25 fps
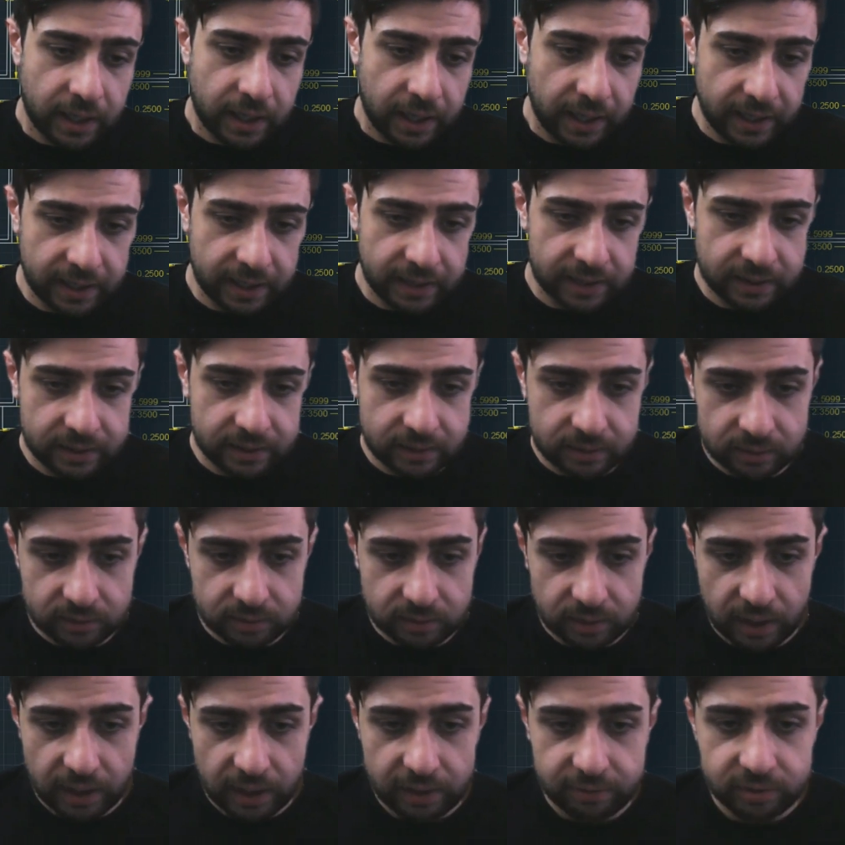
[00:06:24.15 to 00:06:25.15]

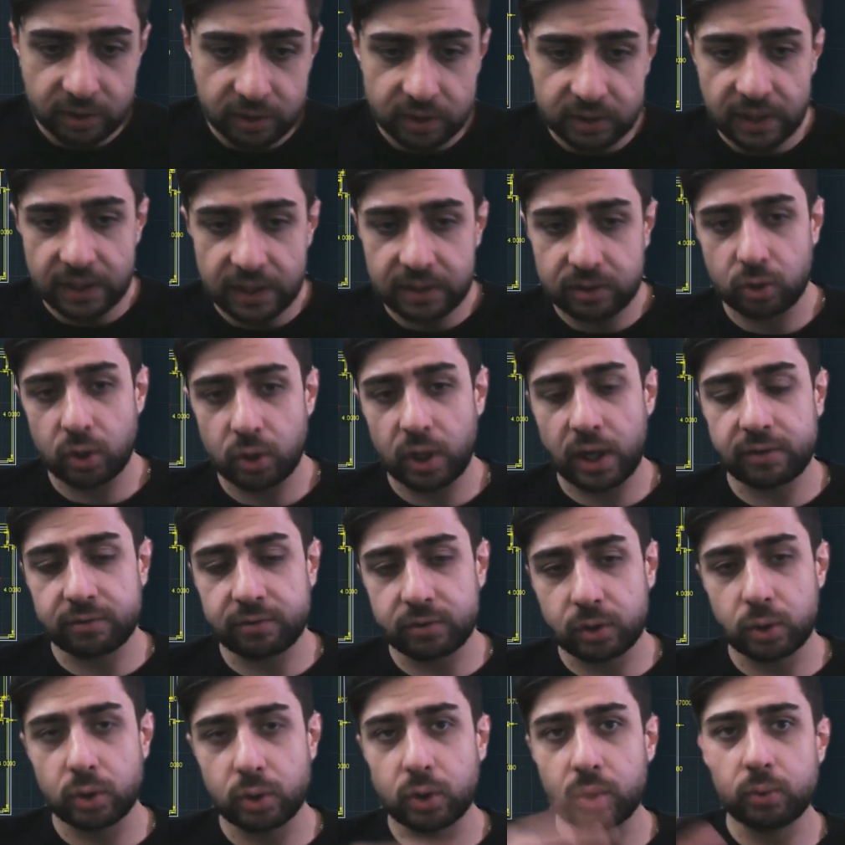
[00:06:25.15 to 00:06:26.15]
And after that, you have
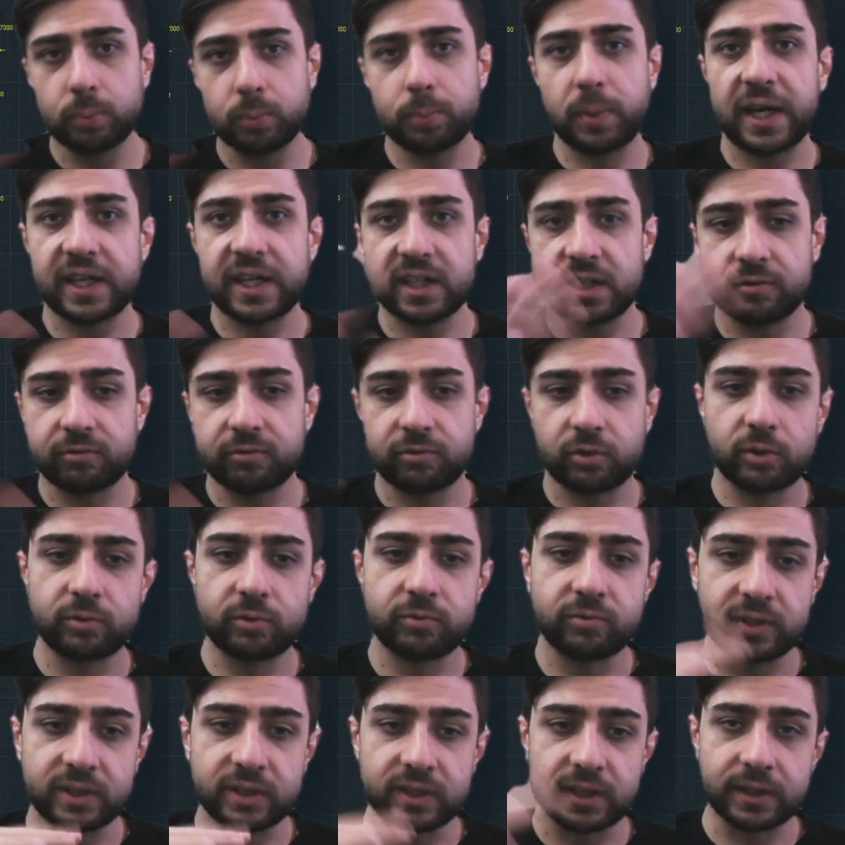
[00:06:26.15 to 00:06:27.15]
to go back and
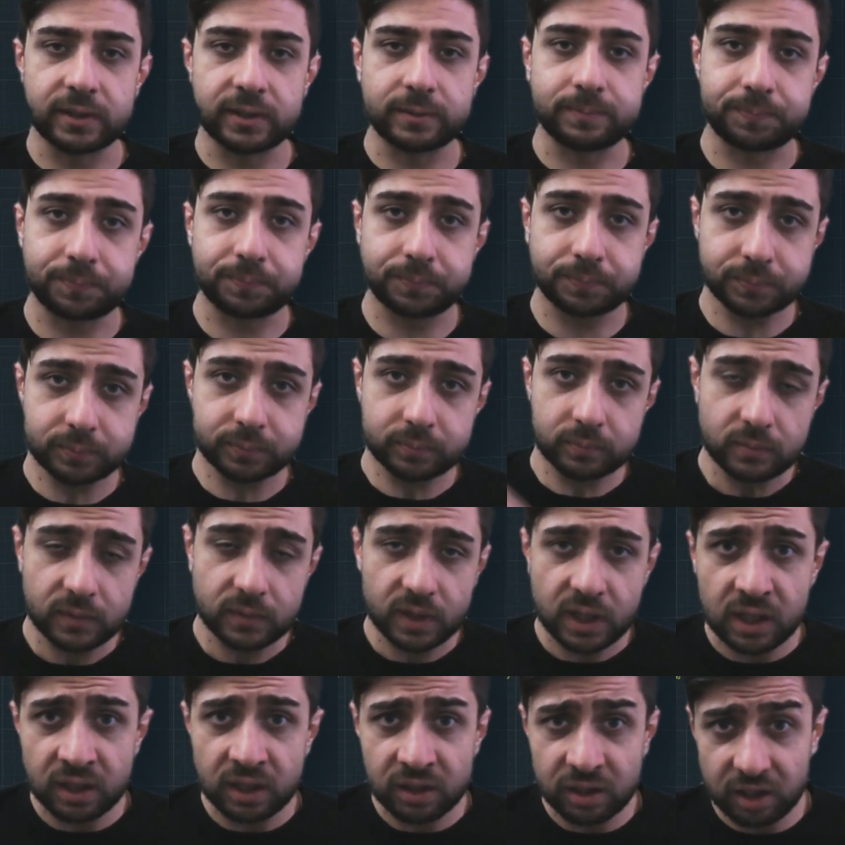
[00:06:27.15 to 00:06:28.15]
forth with the
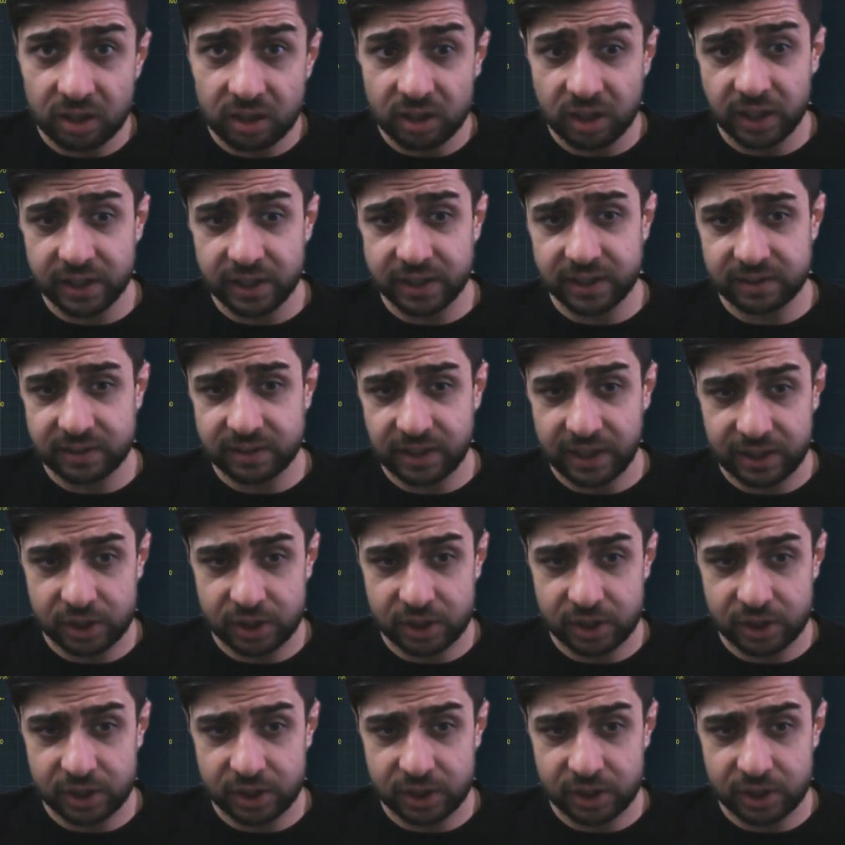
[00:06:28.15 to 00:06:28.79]
client.